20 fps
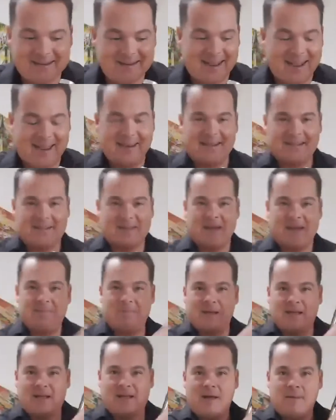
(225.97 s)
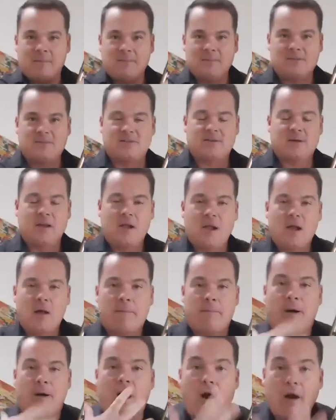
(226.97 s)
and it becomes
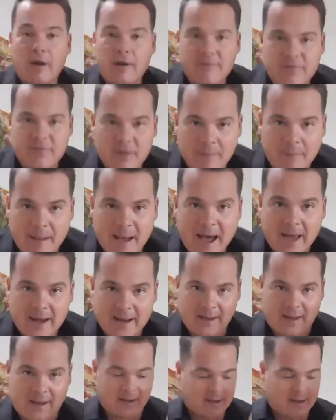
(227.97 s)
part of the body.